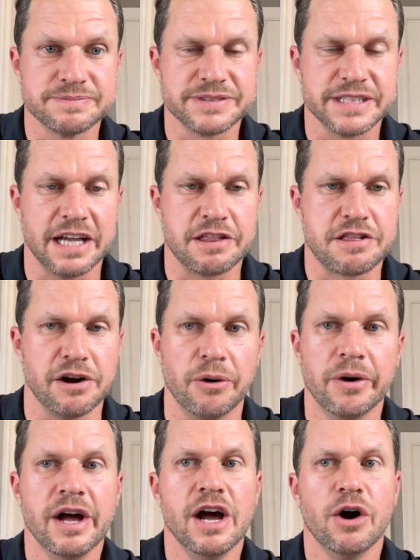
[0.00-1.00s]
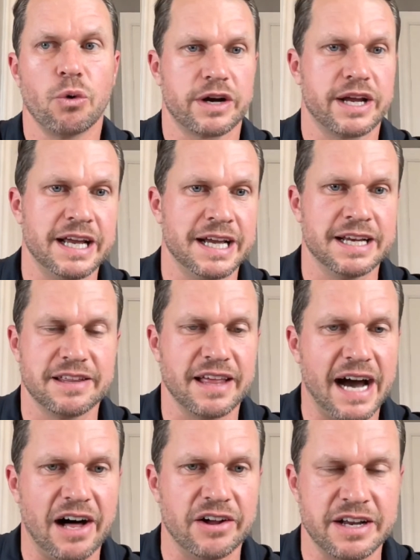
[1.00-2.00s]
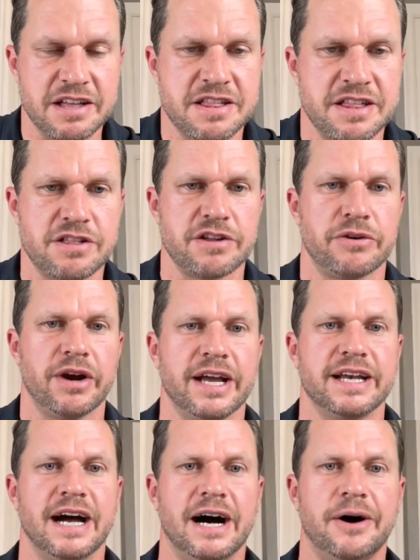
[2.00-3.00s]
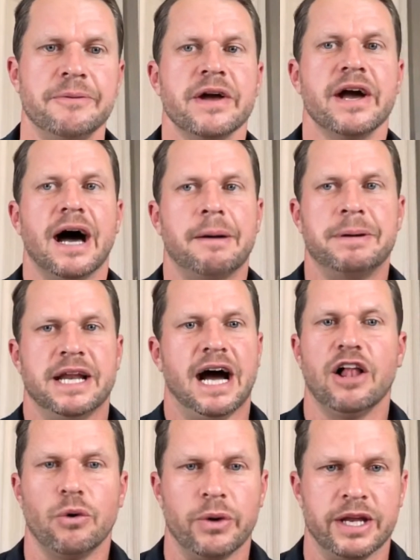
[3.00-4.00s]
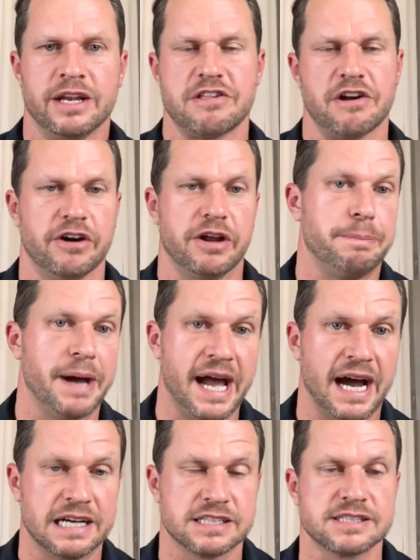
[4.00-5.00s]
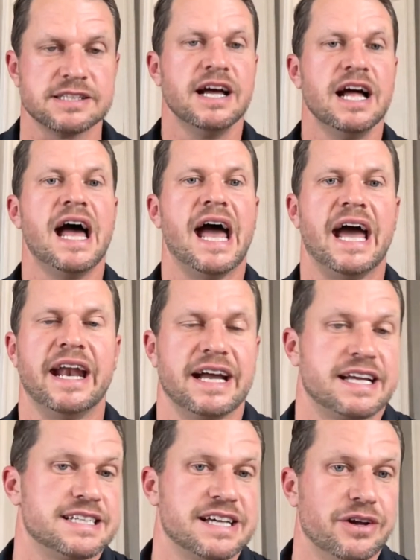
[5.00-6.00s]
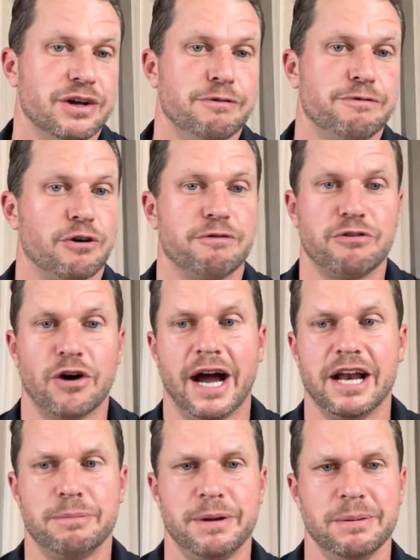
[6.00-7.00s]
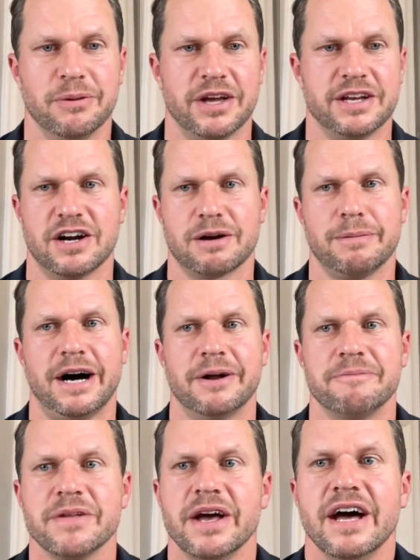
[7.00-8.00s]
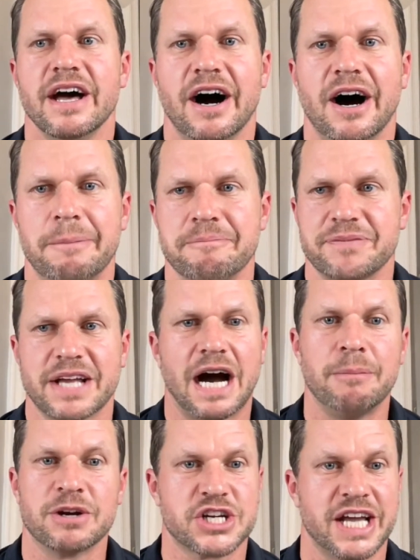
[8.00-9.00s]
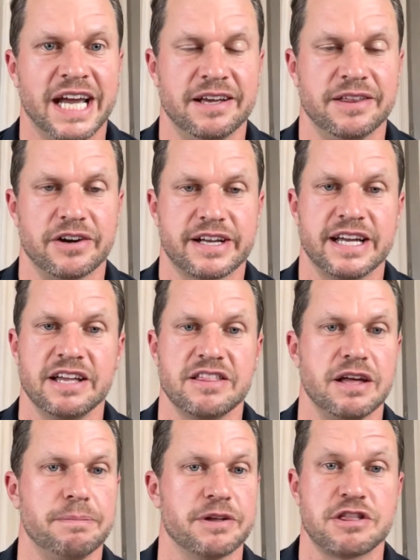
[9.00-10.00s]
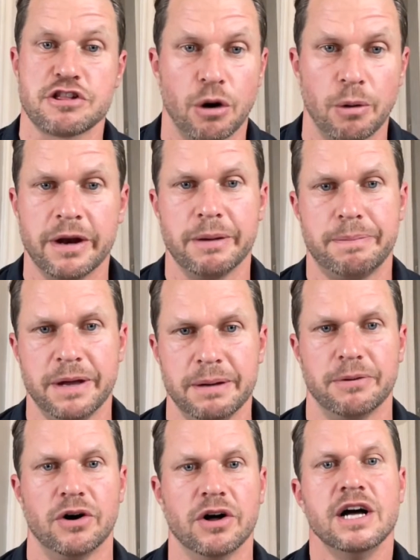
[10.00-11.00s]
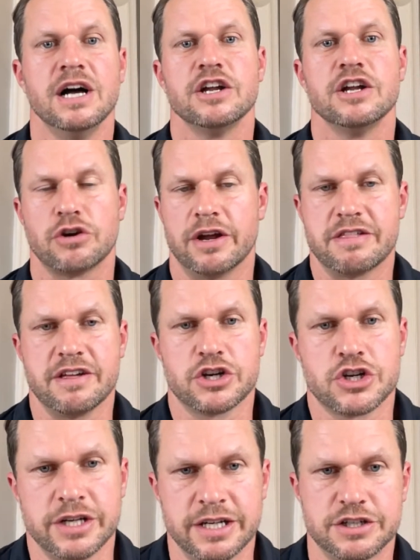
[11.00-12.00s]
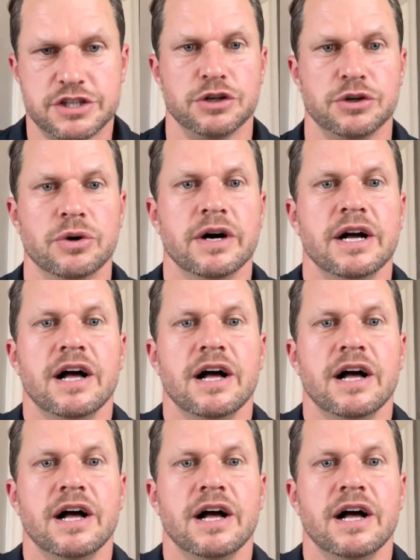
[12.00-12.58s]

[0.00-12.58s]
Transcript: And so we're getting into the holiday season right now. I mean, Halloween has already passed. And I can tell you, for a variety of people, they talk about how much candy their kids eat, but so many people transition into